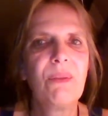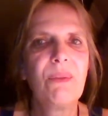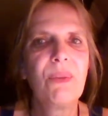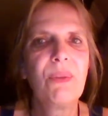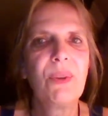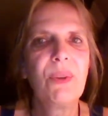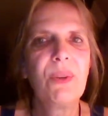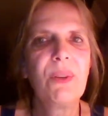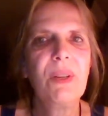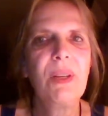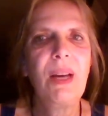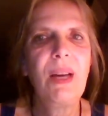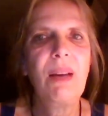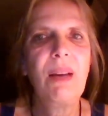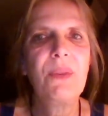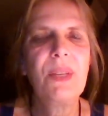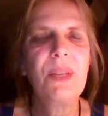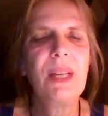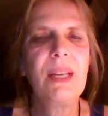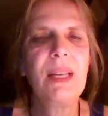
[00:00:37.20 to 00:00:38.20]
Further,
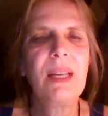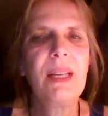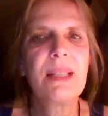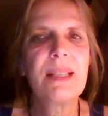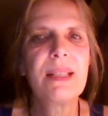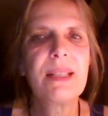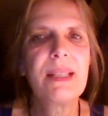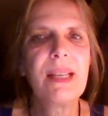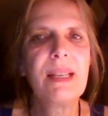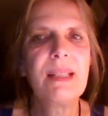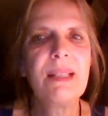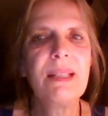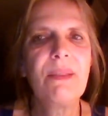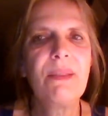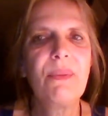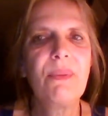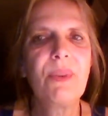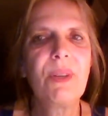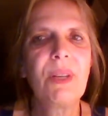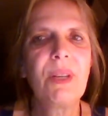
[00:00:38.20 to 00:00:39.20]
I've done
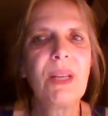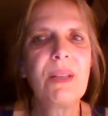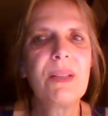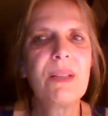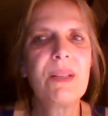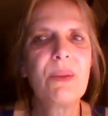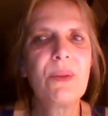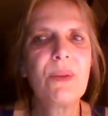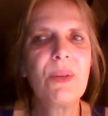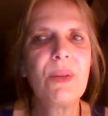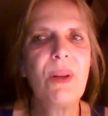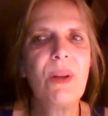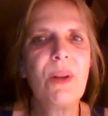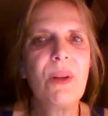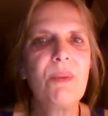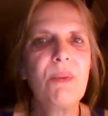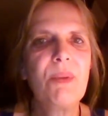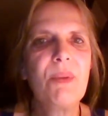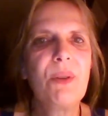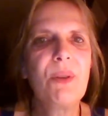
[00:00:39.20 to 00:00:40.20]
extensive work in social
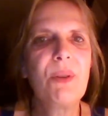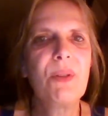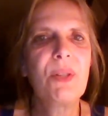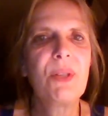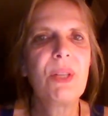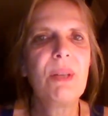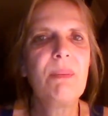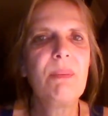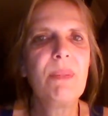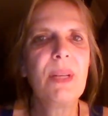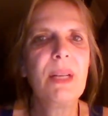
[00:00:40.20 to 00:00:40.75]
entrepreneurship